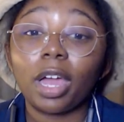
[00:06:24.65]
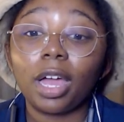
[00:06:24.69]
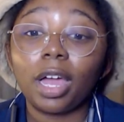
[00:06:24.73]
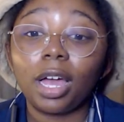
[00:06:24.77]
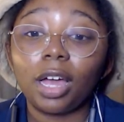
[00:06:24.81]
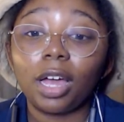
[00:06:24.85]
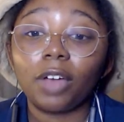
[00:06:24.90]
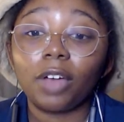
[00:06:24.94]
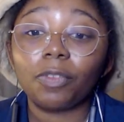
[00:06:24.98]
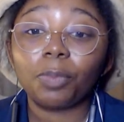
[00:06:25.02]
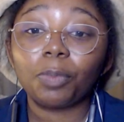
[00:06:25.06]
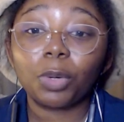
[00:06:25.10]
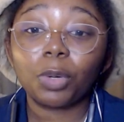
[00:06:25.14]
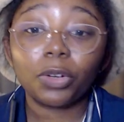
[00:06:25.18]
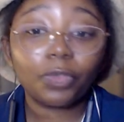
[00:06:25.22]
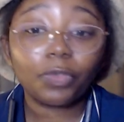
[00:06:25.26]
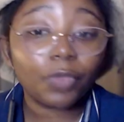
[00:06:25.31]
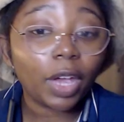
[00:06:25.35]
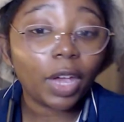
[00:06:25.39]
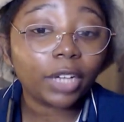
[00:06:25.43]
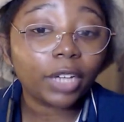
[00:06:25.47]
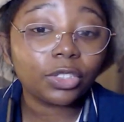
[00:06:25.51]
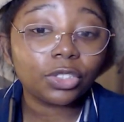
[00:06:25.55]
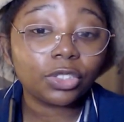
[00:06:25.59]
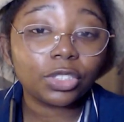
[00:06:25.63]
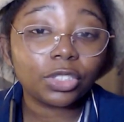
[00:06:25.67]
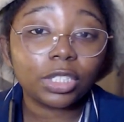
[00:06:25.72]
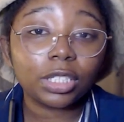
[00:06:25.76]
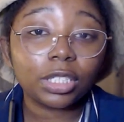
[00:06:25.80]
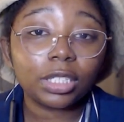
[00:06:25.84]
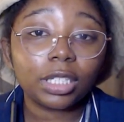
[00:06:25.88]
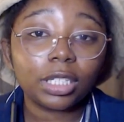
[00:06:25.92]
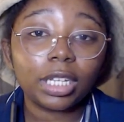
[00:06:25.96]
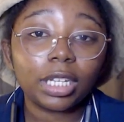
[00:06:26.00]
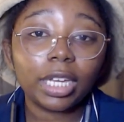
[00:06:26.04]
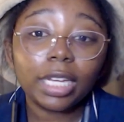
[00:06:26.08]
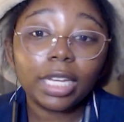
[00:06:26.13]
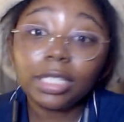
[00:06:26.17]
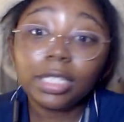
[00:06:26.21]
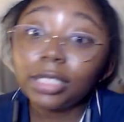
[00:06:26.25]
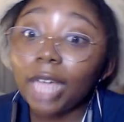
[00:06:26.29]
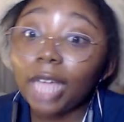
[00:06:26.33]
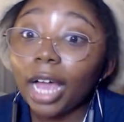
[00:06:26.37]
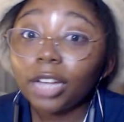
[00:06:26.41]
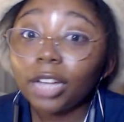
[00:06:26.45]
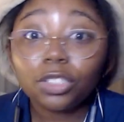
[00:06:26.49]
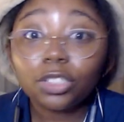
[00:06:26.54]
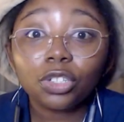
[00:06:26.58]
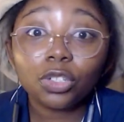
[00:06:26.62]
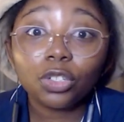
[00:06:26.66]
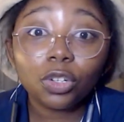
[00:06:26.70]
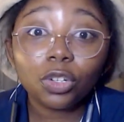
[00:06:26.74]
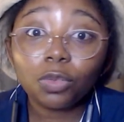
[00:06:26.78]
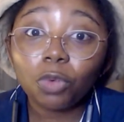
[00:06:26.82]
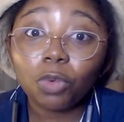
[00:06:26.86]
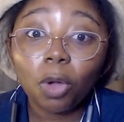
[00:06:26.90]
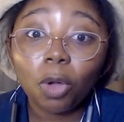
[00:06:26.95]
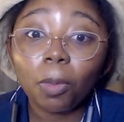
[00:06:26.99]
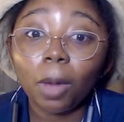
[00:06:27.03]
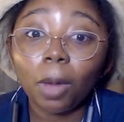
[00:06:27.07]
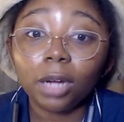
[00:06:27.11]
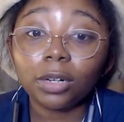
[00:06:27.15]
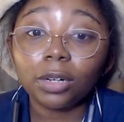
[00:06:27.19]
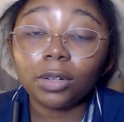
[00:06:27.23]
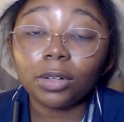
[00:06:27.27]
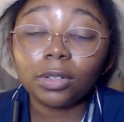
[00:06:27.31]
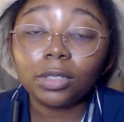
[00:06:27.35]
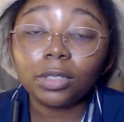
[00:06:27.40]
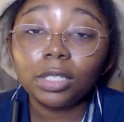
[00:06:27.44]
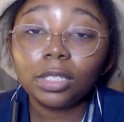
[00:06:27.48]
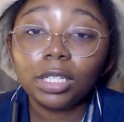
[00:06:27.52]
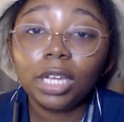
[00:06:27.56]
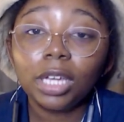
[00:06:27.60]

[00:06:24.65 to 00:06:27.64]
of perfection is actually a good role model.